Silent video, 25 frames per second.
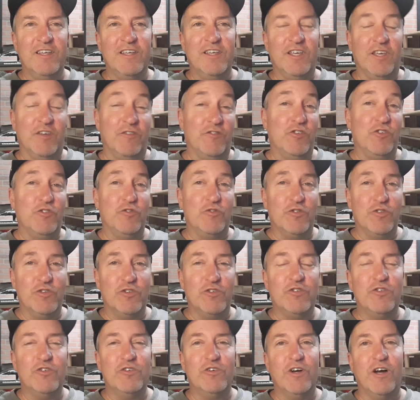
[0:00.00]
If you
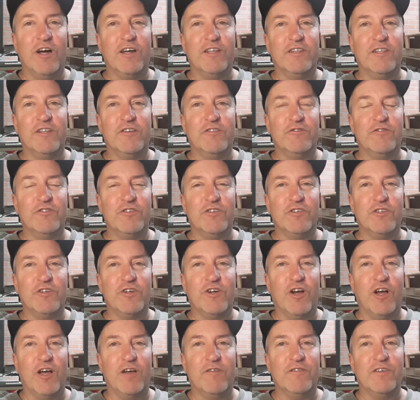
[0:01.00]
do, I'd love for you to
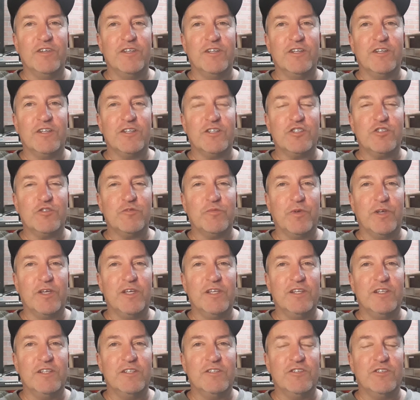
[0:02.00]
comment and
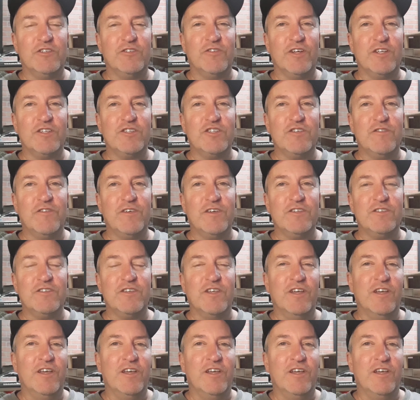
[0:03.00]
explain it to the rest of us,